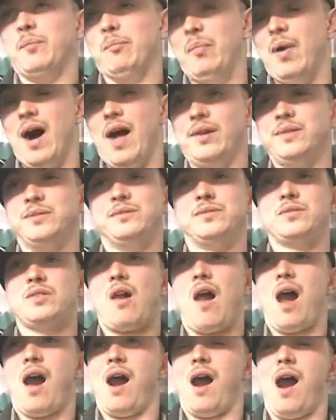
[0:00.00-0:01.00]
But
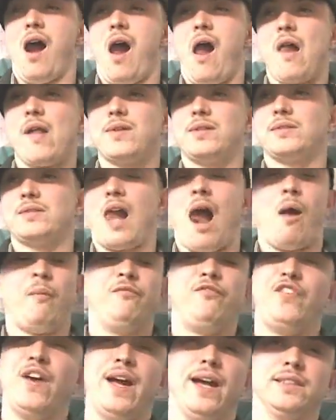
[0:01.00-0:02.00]
I'm
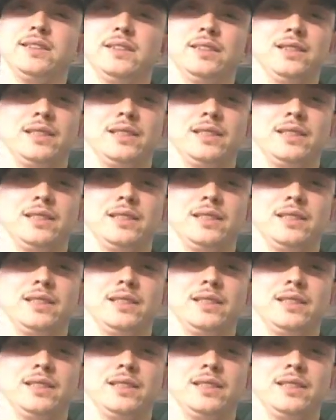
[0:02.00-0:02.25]
fans of